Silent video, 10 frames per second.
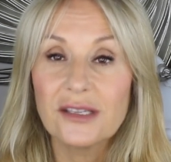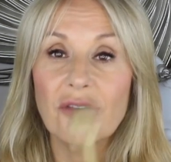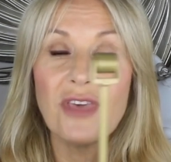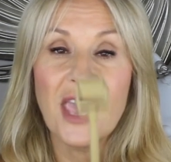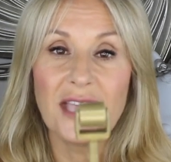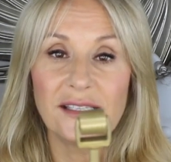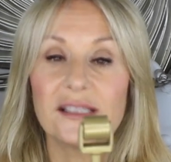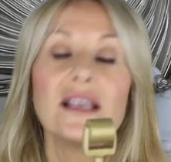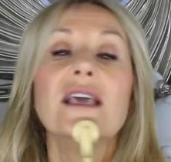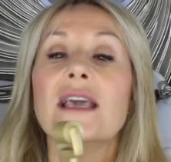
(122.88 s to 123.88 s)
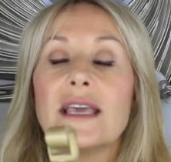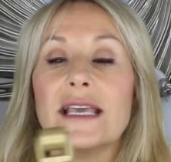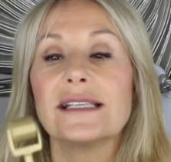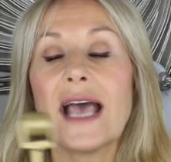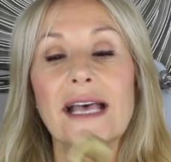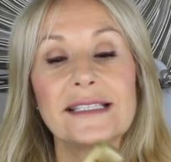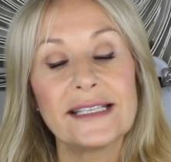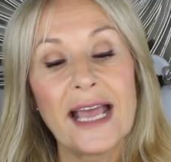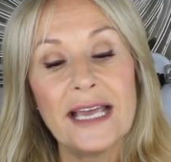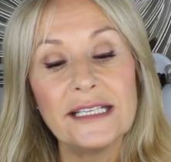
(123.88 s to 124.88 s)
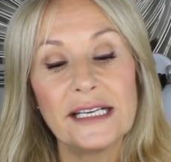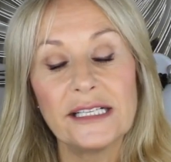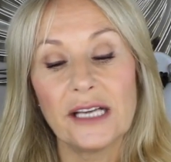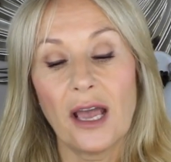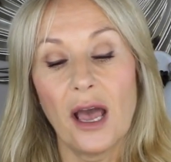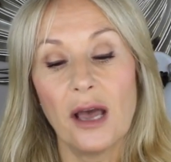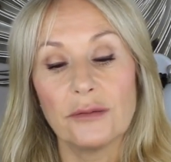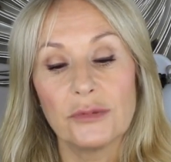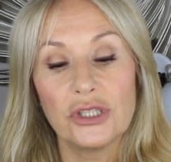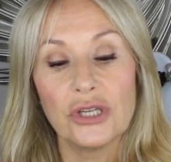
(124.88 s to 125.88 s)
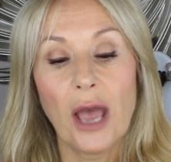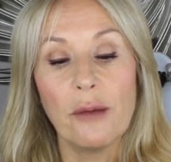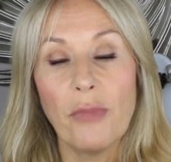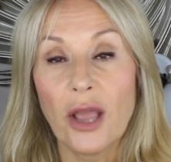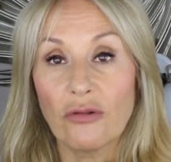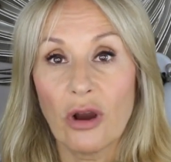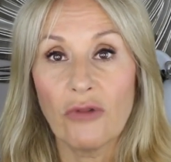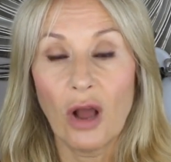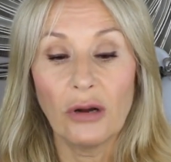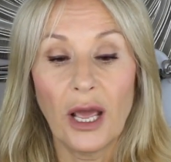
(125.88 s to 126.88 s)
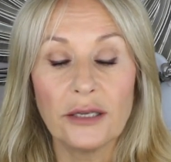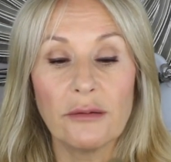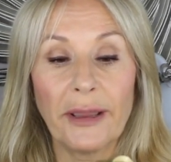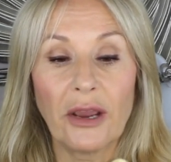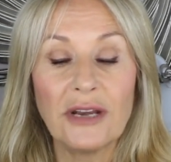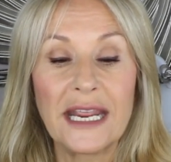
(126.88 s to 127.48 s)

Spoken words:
So this is a standard micro roller, micro